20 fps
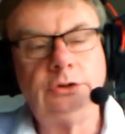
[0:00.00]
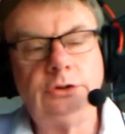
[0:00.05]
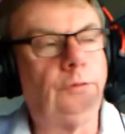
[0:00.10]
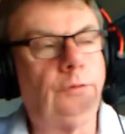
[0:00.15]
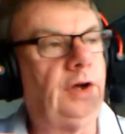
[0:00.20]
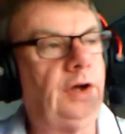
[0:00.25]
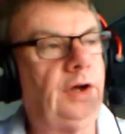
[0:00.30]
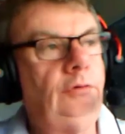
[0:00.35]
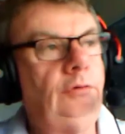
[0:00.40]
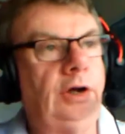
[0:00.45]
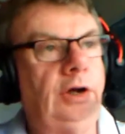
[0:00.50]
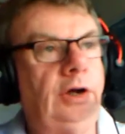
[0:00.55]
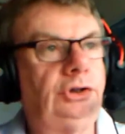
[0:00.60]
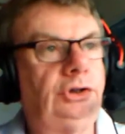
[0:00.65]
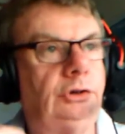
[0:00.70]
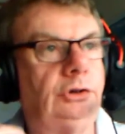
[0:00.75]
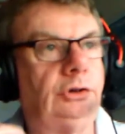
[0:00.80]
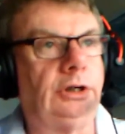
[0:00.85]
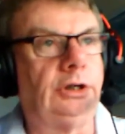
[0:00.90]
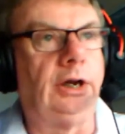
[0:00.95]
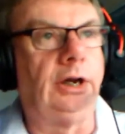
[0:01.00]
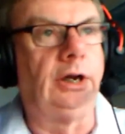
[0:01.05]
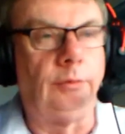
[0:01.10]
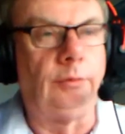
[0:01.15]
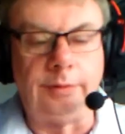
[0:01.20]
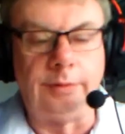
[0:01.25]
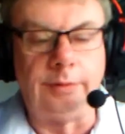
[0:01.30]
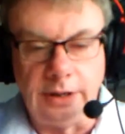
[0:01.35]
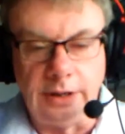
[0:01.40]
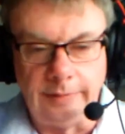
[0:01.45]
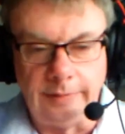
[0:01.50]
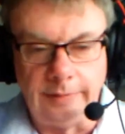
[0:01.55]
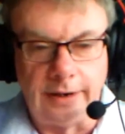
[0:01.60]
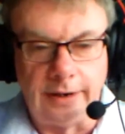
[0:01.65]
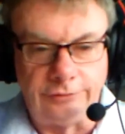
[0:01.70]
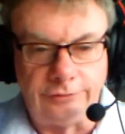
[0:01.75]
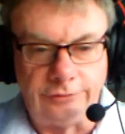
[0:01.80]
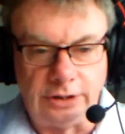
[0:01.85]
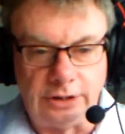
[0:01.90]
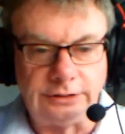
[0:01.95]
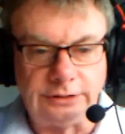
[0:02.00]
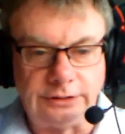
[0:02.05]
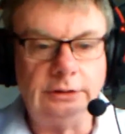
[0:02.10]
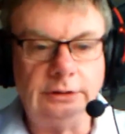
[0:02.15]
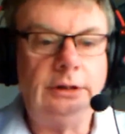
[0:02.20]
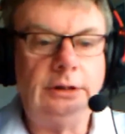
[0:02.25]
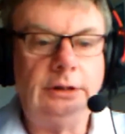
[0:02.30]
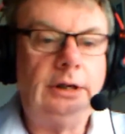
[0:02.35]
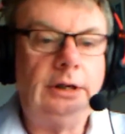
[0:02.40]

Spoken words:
So if I register today with my email address